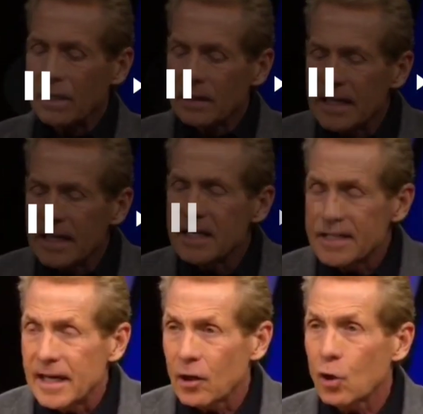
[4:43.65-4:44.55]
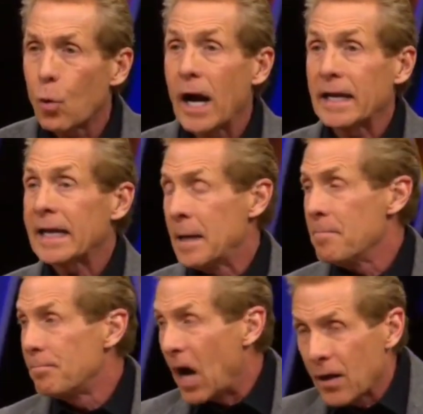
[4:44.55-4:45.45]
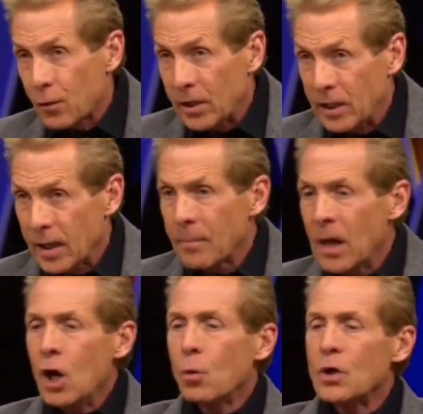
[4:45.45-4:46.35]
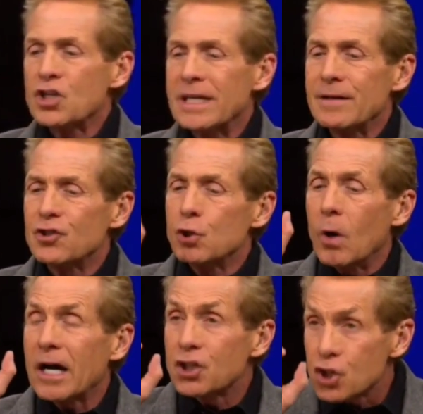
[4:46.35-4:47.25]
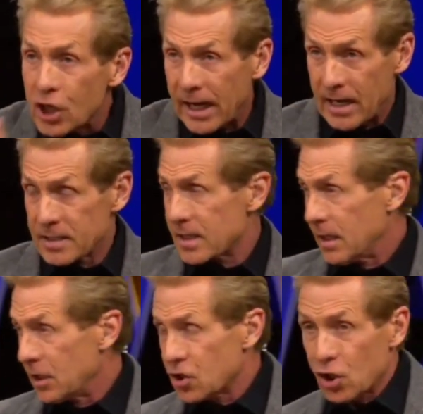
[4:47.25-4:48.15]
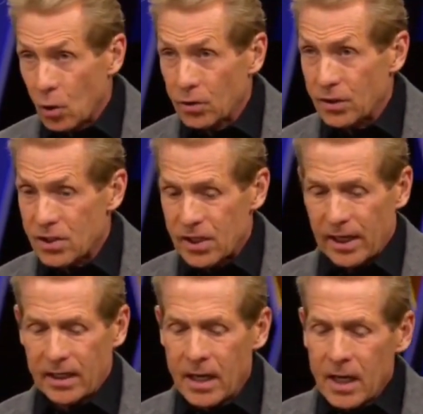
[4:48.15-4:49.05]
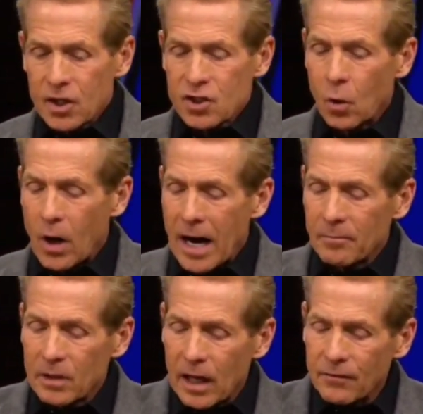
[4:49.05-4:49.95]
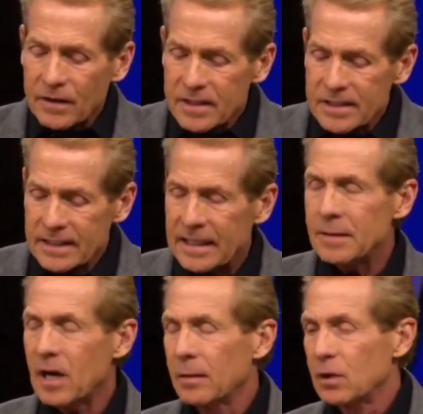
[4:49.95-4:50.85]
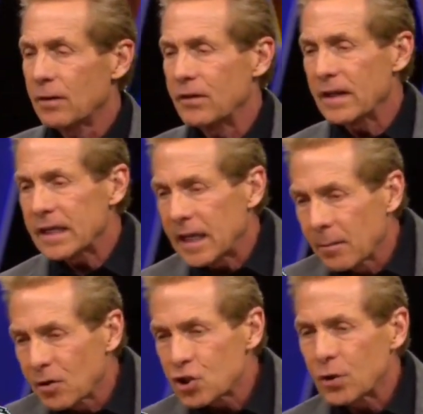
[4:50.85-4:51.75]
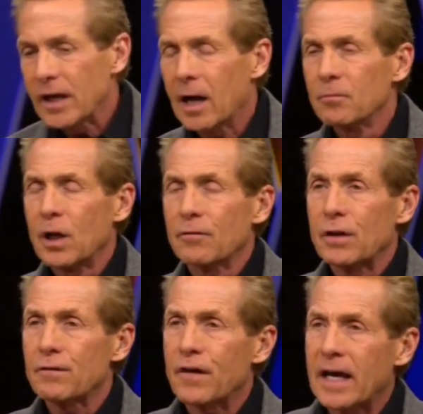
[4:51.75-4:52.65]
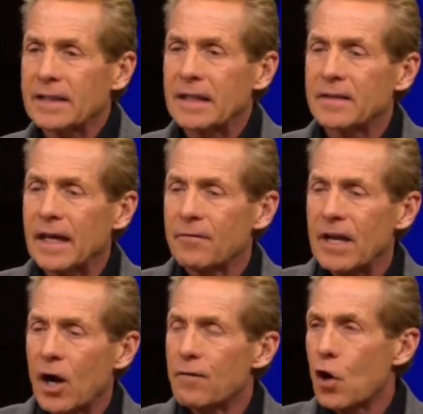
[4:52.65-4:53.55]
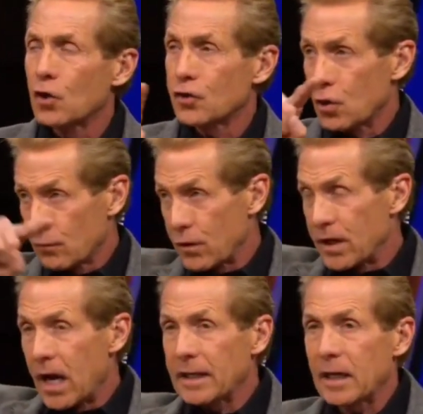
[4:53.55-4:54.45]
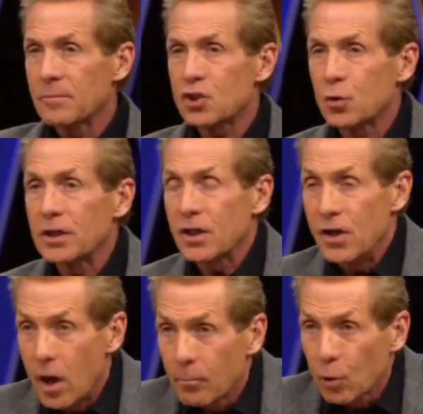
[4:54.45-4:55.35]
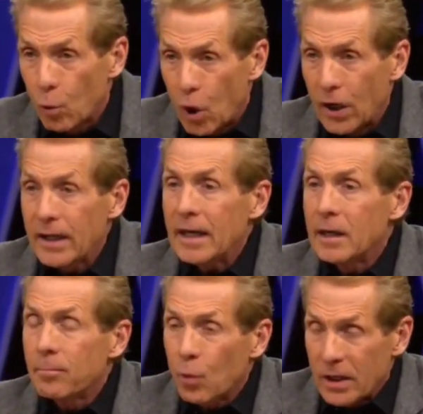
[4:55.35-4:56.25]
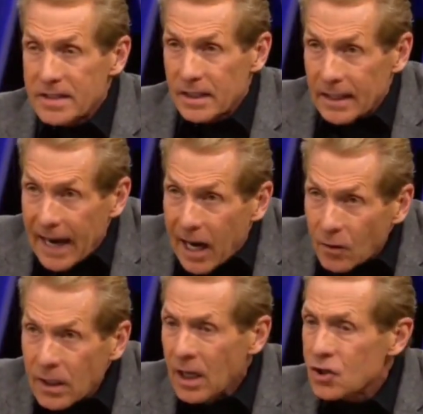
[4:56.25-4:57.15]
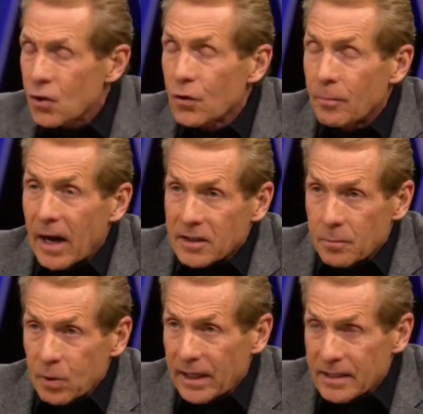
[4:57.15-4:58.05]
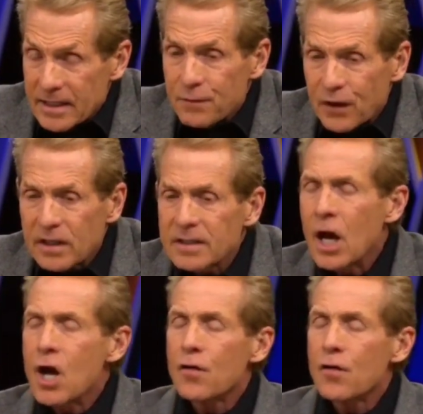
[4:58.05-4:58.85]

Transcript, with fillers: but at least Derek White can bother him, which gives you a chance against Golden State. So I'm loving this team. I'm loving the chemistry. I'm loving the fact that they have now vaulted over the 9-game streak to number one in points allowed, so they're back to playing defense.